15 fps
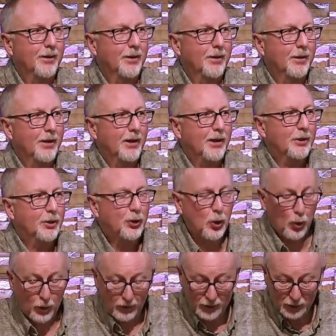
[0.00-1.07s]
It's
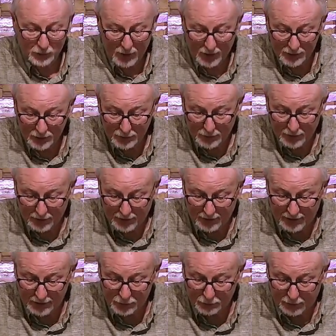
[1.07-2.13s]
your responsibility
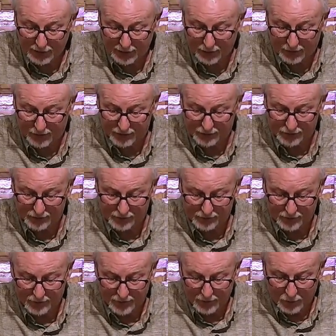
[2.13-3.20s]
as parents.
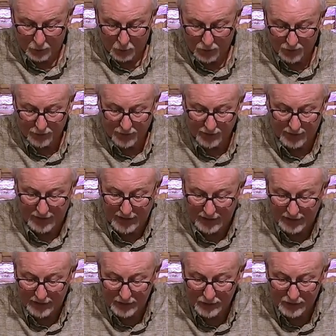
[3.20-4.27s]
One of the
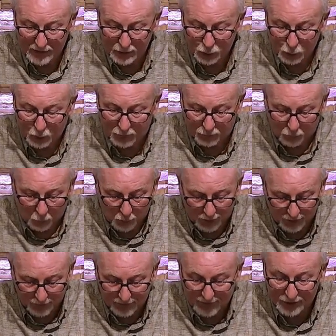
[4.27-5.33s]
keys is to
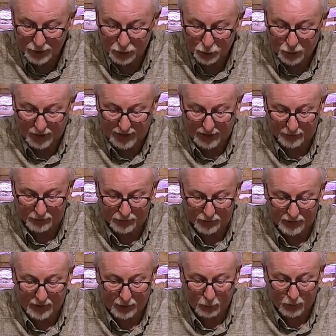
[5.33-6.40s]
avoid the extremes.
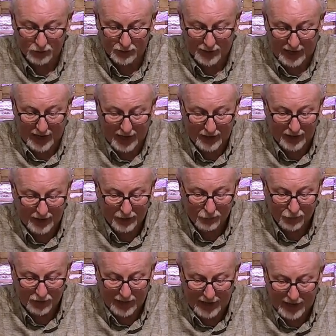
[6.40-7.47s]
In other words, not
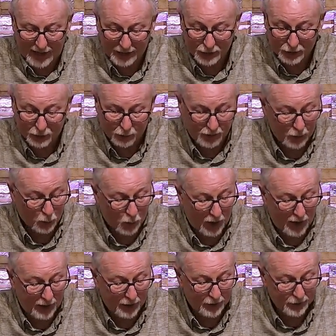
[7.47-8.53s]
every action
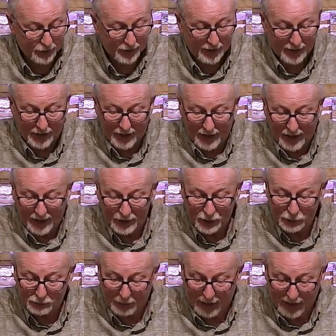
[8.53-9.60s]
requires a
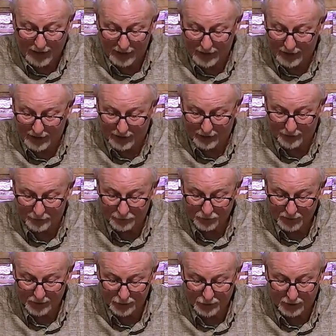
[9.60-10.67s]
spanking.
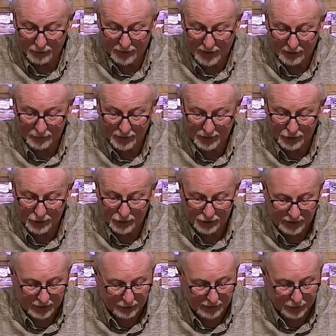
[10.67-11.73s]
Sometimes they just
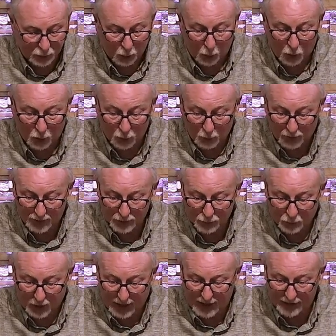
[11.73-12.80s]
need to be told what is
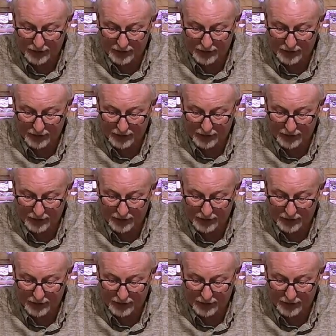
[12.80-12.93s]
right